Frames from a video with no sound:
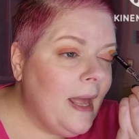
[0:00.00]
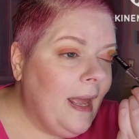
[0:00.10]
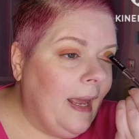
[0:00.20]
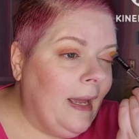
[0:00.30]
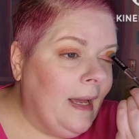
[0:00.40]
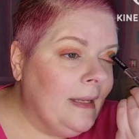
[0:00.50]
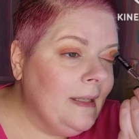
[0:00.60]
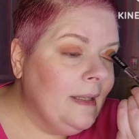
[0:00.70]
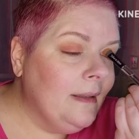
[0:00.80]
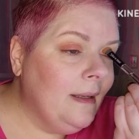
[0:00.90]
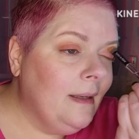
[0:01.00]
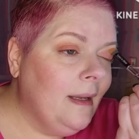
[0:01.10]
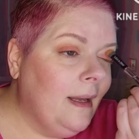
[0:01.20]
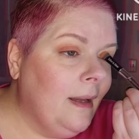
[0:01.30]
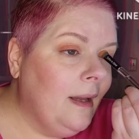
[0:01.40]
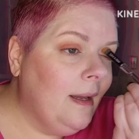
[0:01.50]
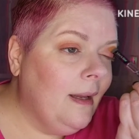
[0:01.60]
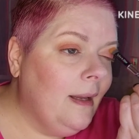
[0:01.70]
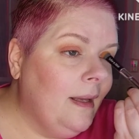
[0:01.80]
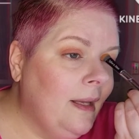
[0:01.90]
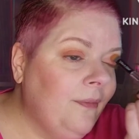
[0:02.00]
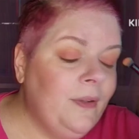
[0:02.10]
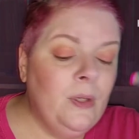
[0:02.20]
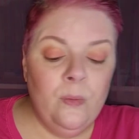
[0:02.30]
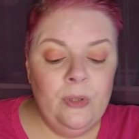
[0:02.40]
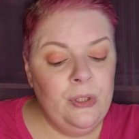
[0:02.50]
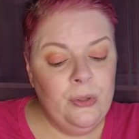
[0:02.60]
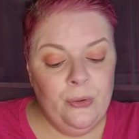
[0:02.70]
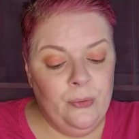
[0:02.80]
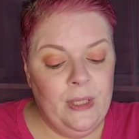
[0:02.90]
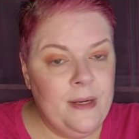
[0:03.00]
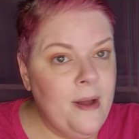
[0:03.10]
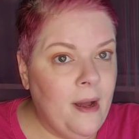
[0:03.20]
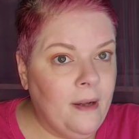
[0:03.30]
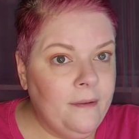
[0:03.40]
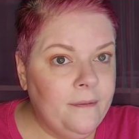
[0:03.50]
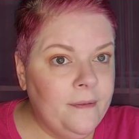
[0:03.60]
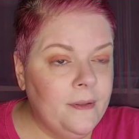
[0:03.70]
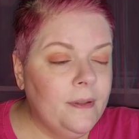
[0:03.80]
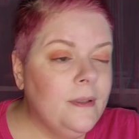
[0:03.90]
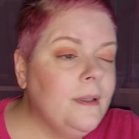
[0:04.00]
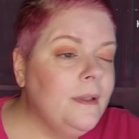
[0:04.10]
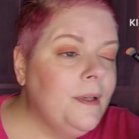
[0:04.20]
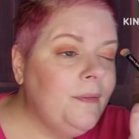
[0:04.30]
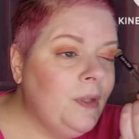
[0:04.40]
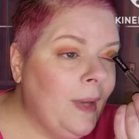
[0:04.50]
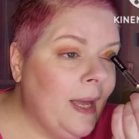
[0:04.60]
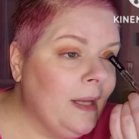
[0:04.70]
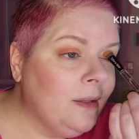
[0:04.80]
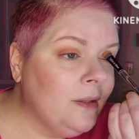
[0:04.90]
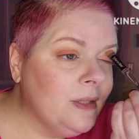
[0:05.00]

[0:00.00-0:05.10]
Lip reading: and if you knew enough, if you had good